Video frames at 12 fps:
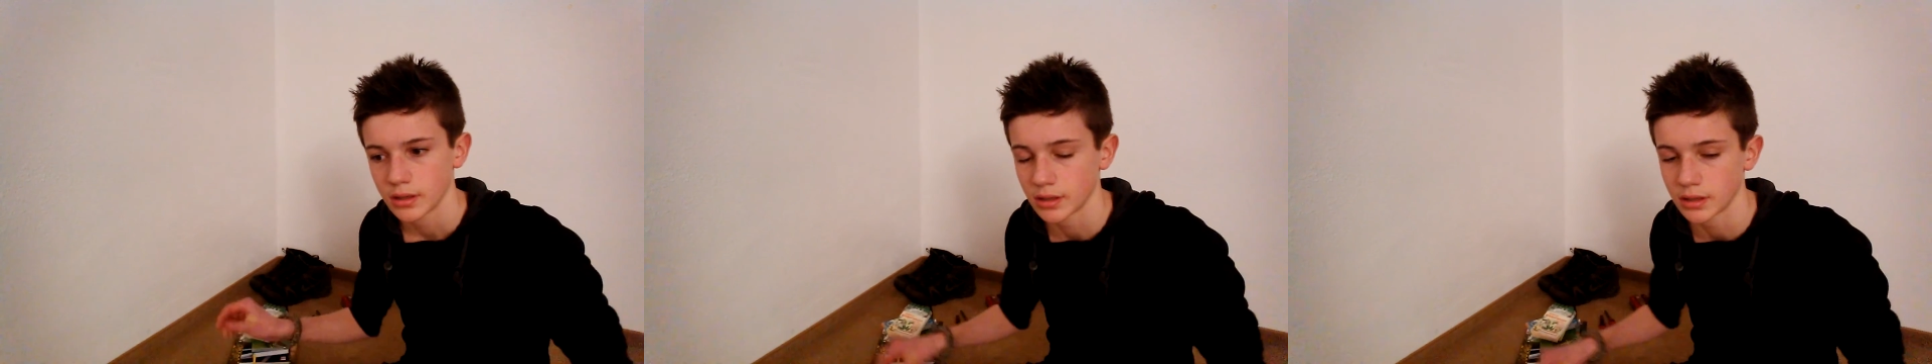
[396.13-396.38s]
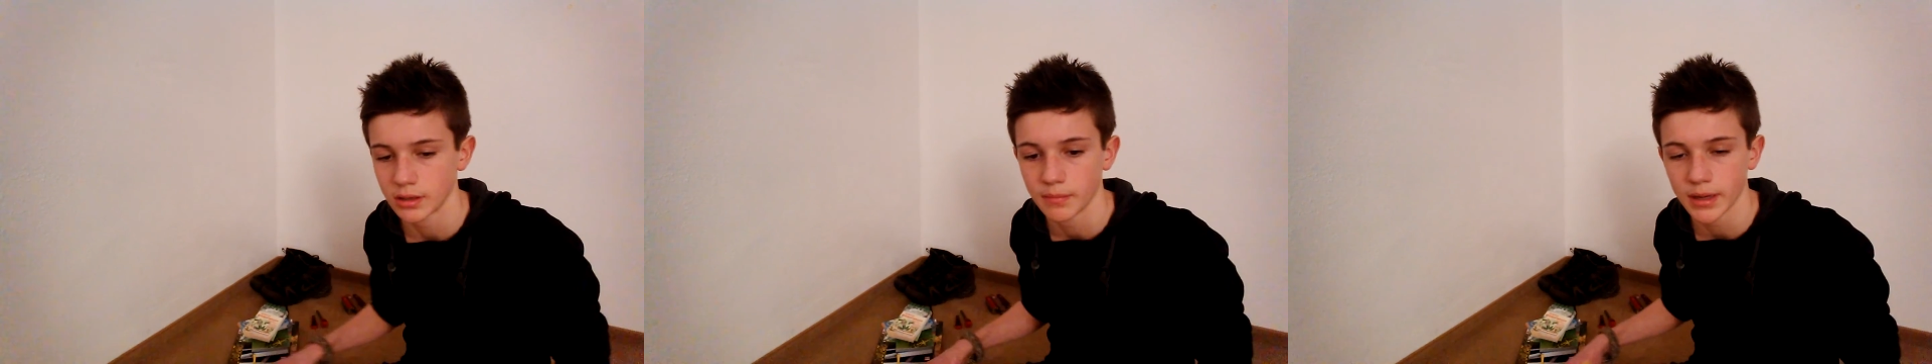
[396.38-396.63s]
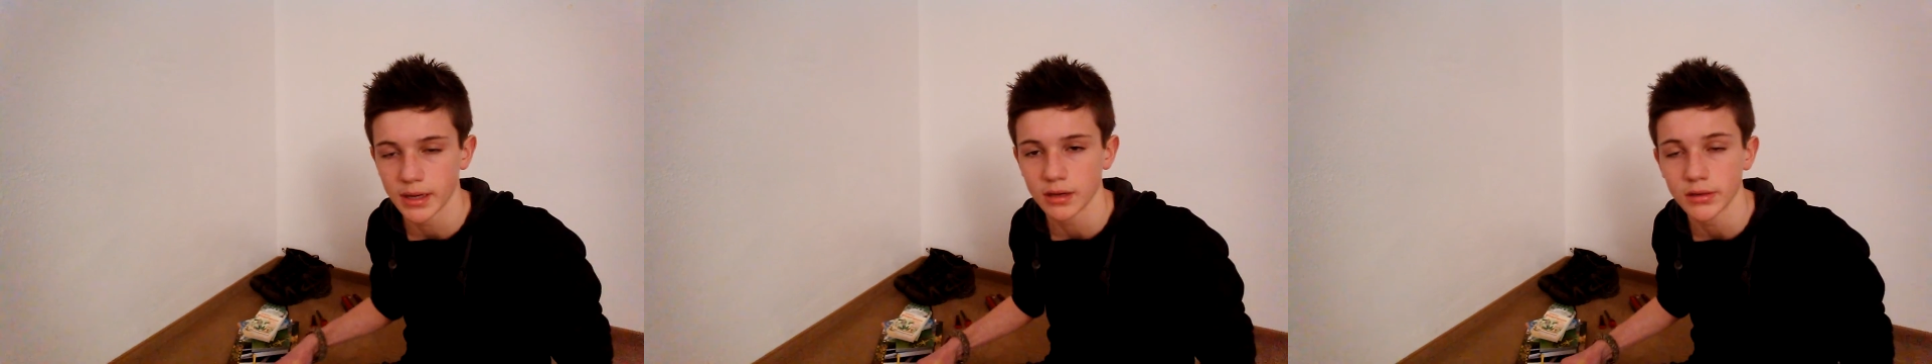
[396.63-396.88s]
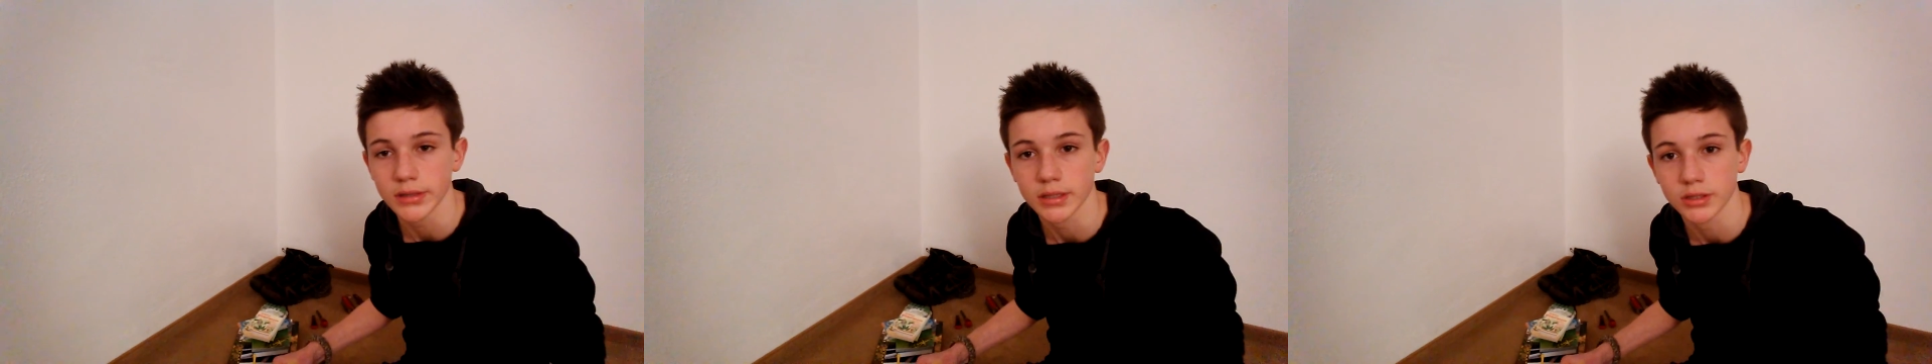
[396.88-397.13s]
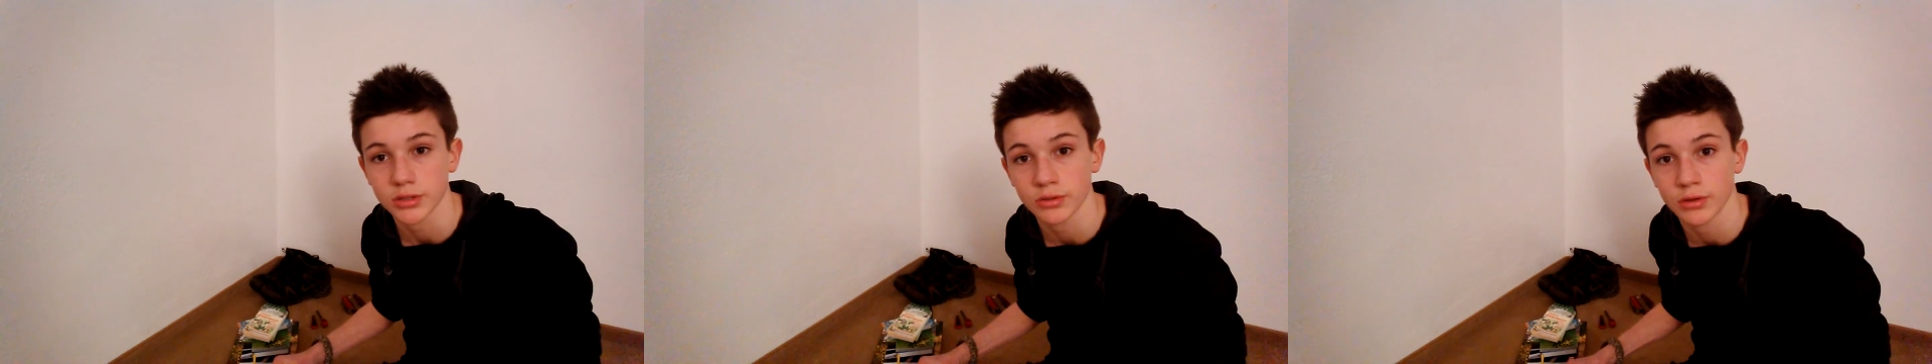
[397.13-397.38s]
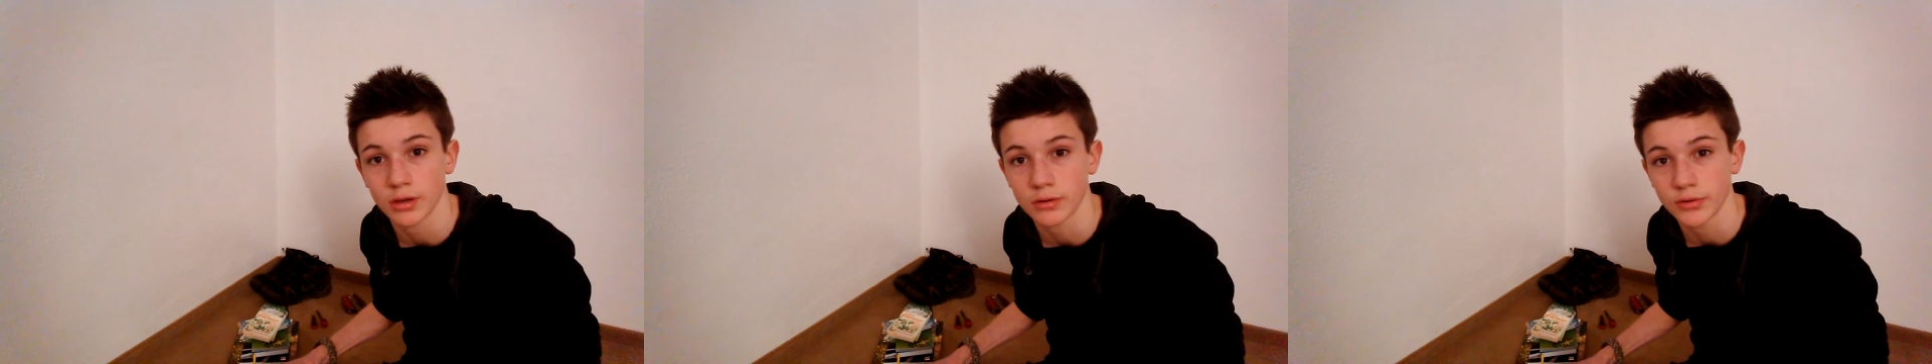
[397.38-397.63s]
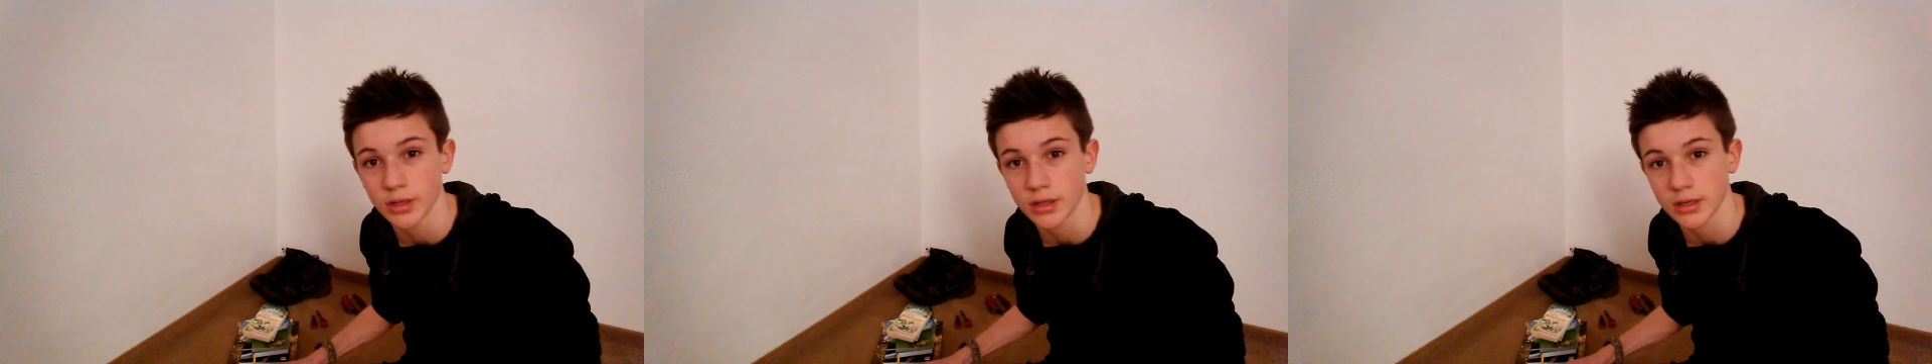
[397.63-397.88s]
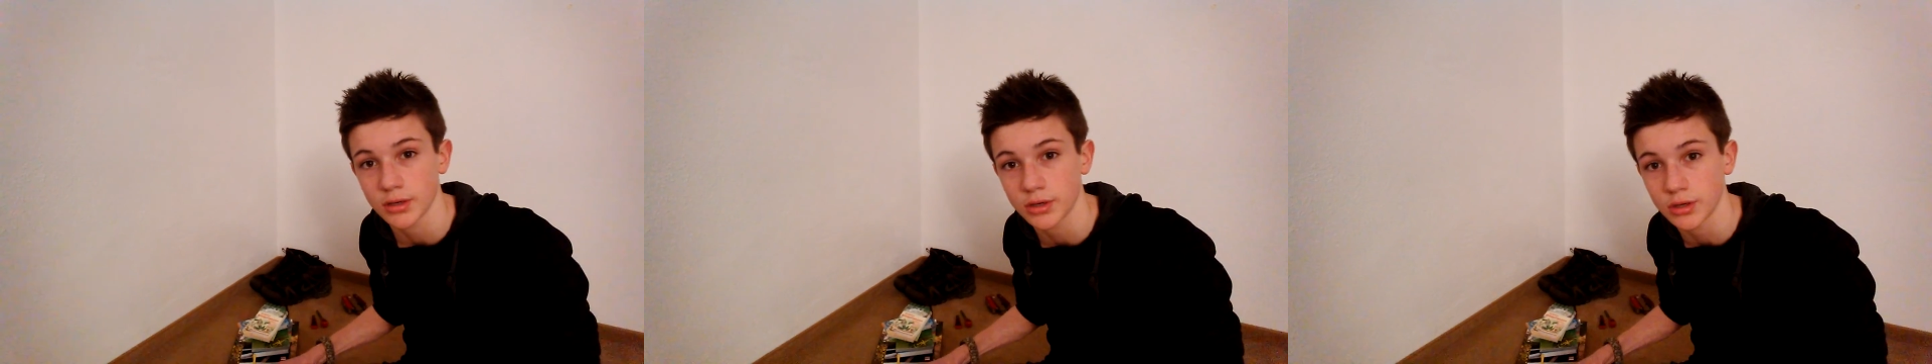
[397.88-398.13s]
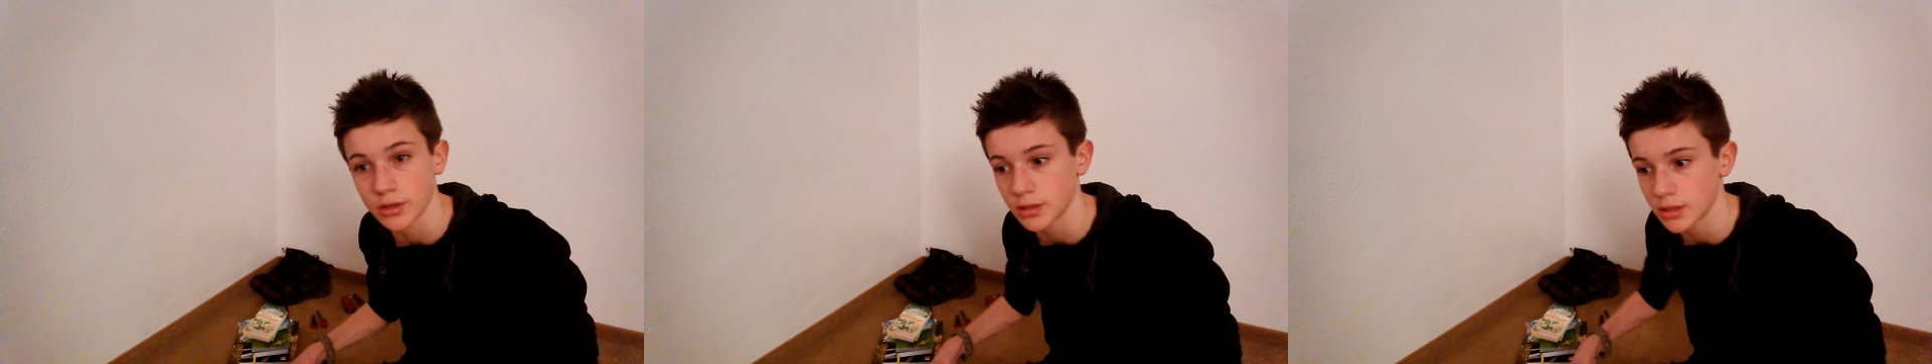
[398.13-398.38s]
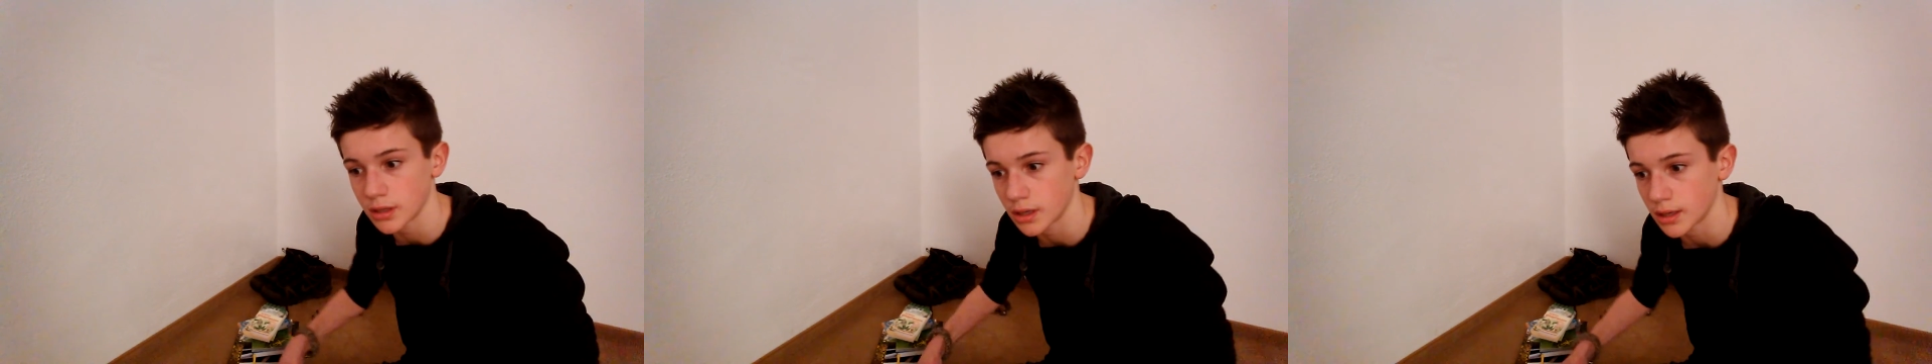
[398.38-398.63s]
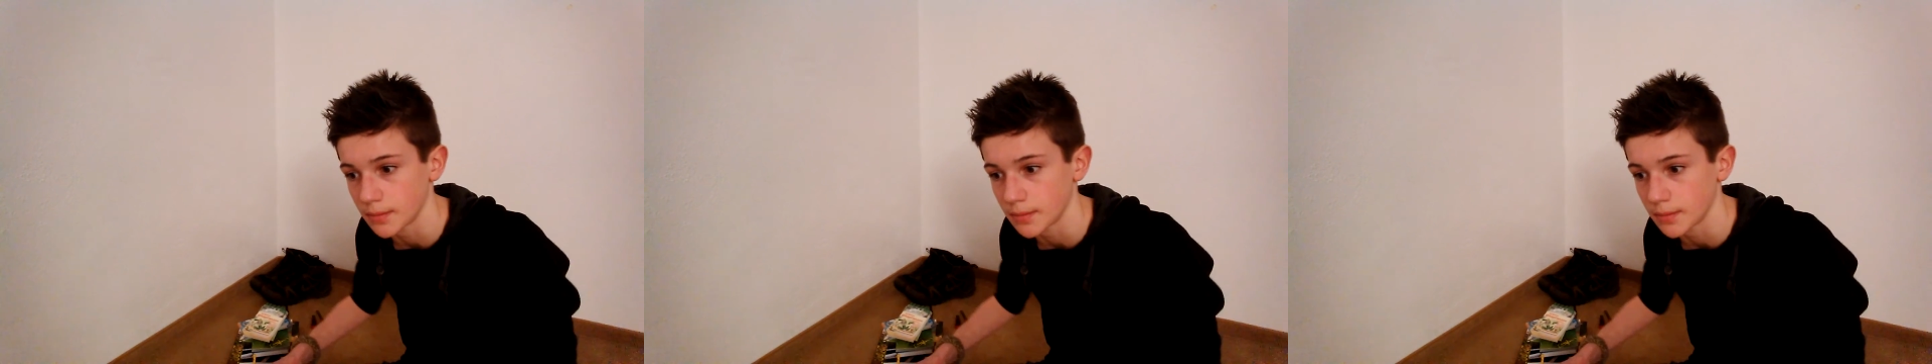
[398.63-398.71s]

There are many authors who are really good.